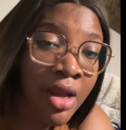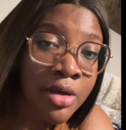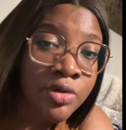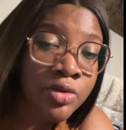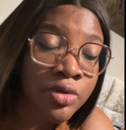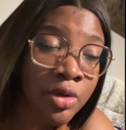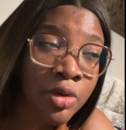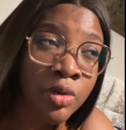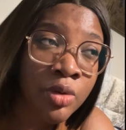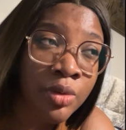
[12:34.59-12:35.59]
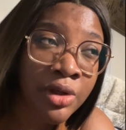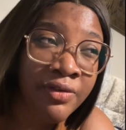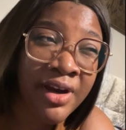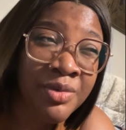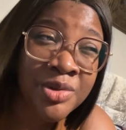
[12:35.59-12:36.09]
So
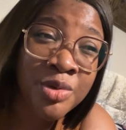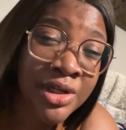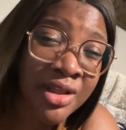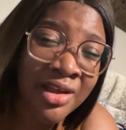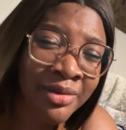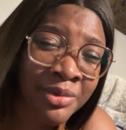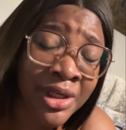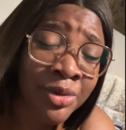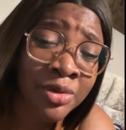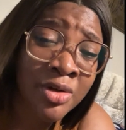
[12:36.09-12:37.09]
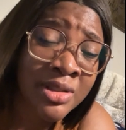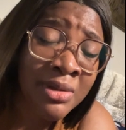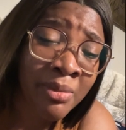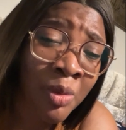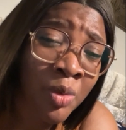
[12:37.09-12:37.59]
if I was doing it that way, it would cost me
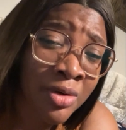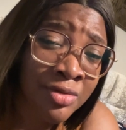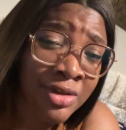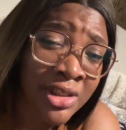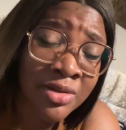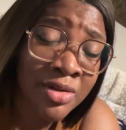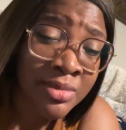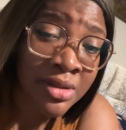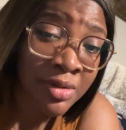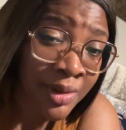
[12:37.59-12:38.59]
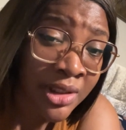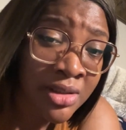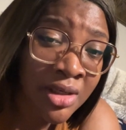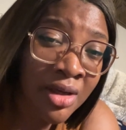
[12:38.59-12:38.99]
about 100 and something quid,